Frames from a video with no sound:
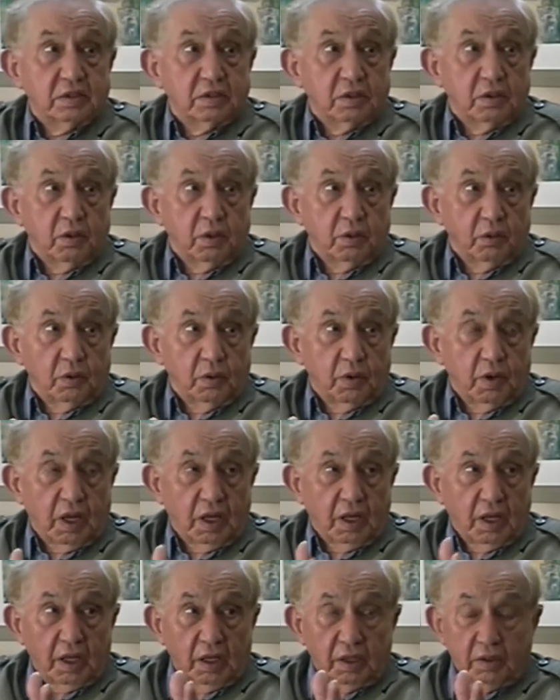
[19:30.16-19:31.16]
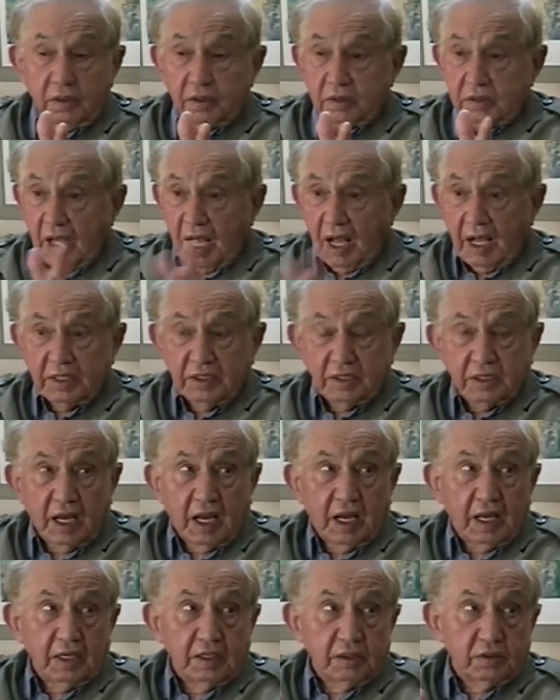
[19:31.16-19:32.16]
And high
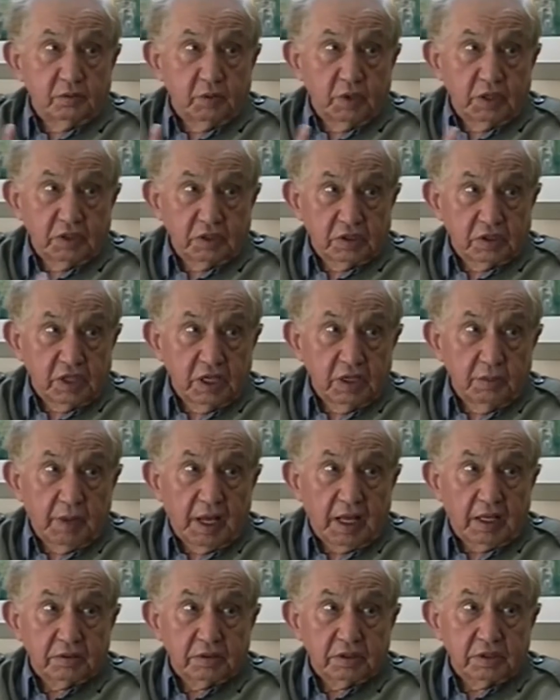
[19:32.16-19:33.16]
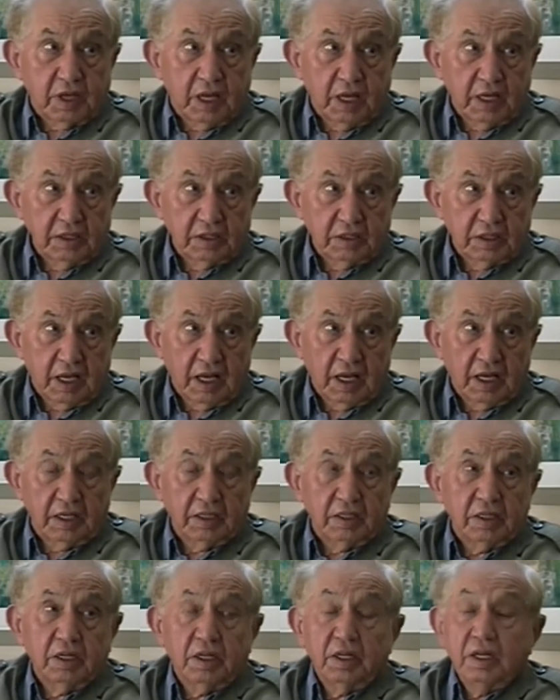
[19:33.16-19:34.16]
tide, we can steam out at high
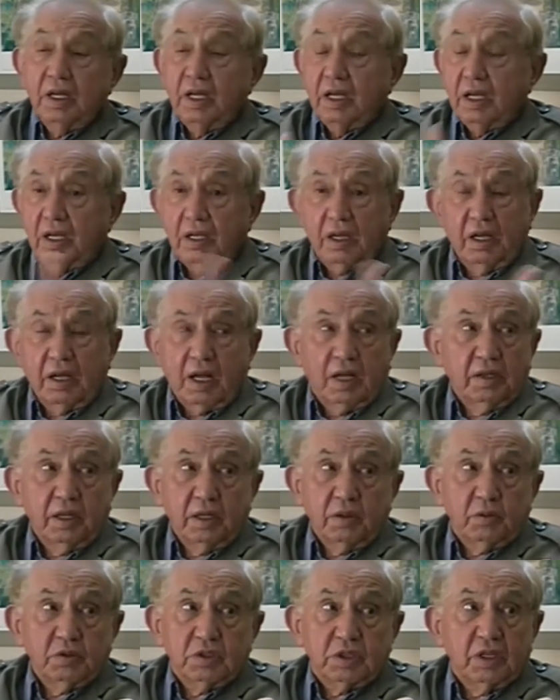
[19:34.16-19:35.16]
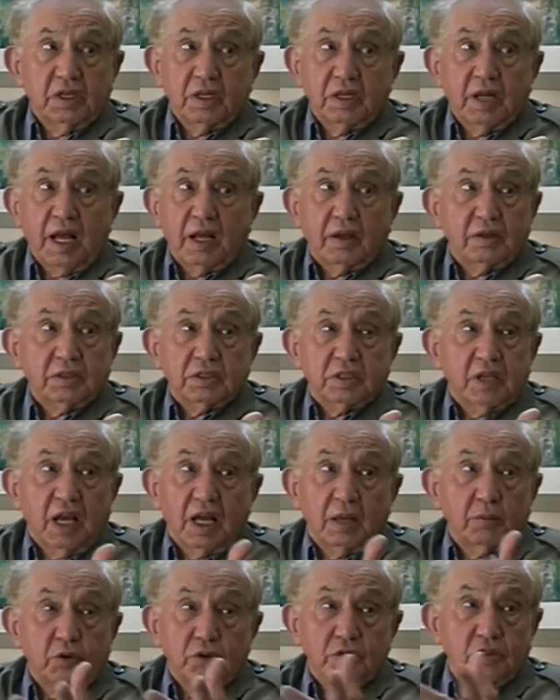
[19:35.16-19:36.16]
tide. I think it was in an hour's
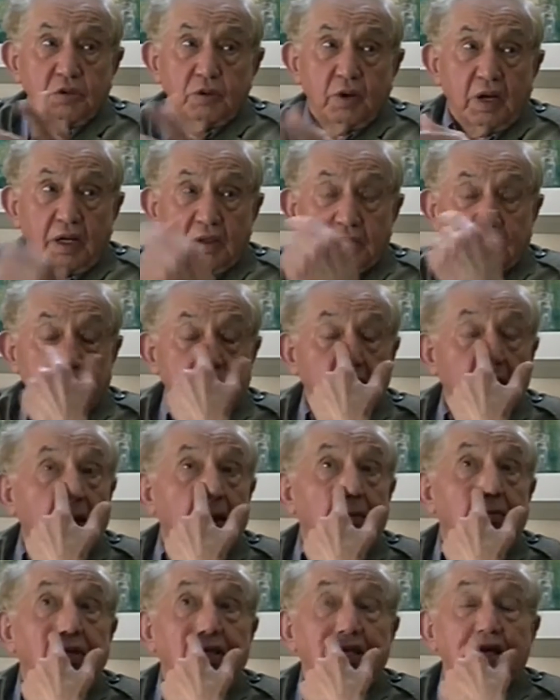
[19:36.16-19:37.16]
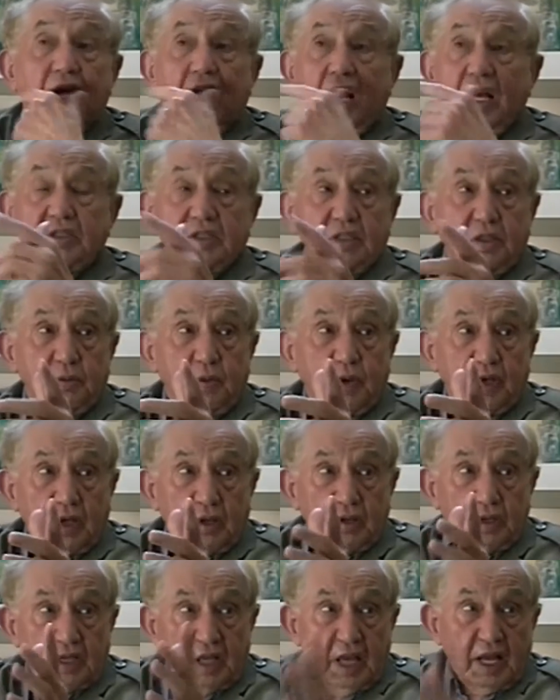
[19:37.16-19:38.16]
time or 2 hours' time. I said,
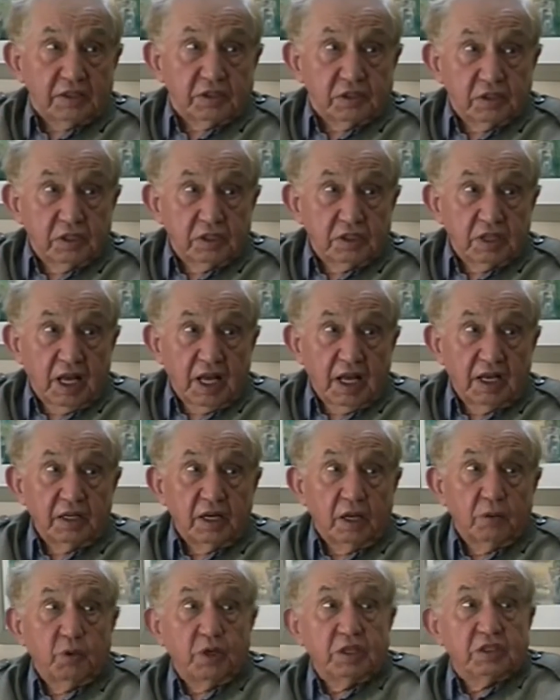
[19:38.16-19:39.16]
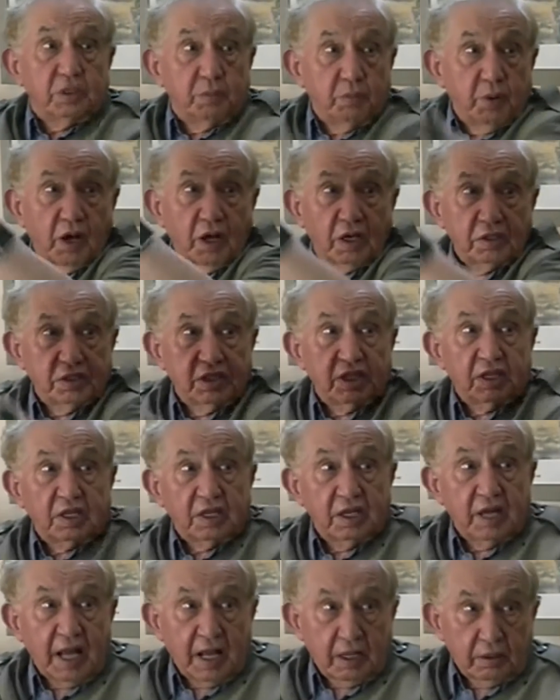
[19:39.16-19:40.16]
we're going to catch the tide and we're
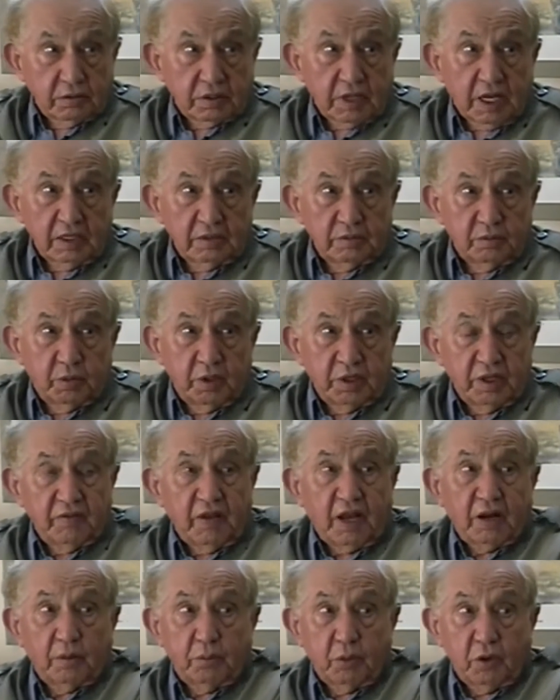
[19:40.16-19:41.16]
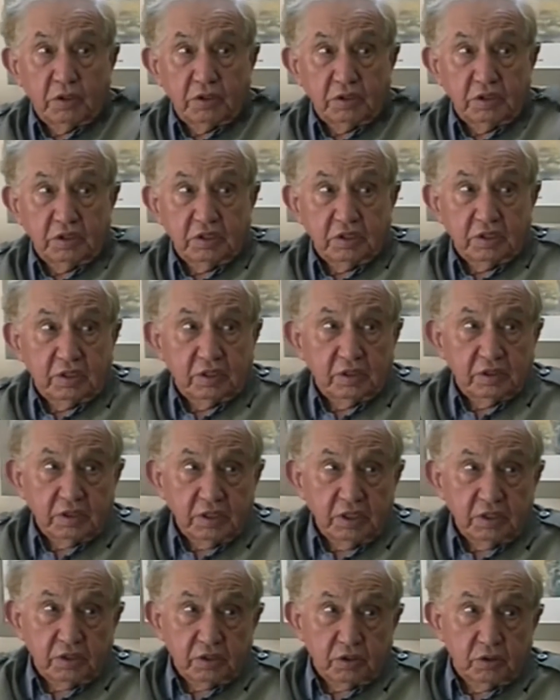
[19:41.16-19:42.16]
departing now. I give our apologies to
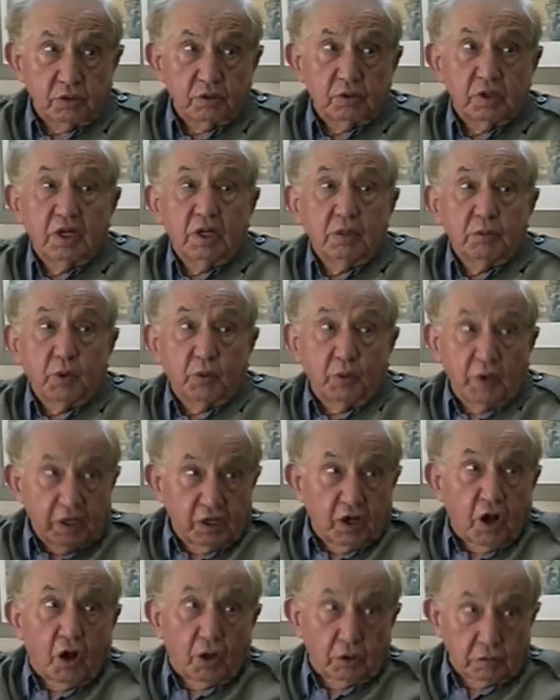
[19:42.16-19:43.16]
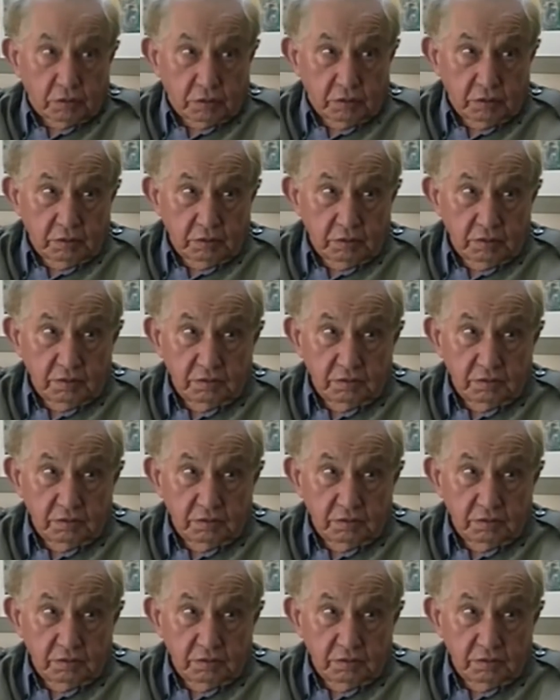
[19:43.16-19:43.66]
the sea school, but we're gone.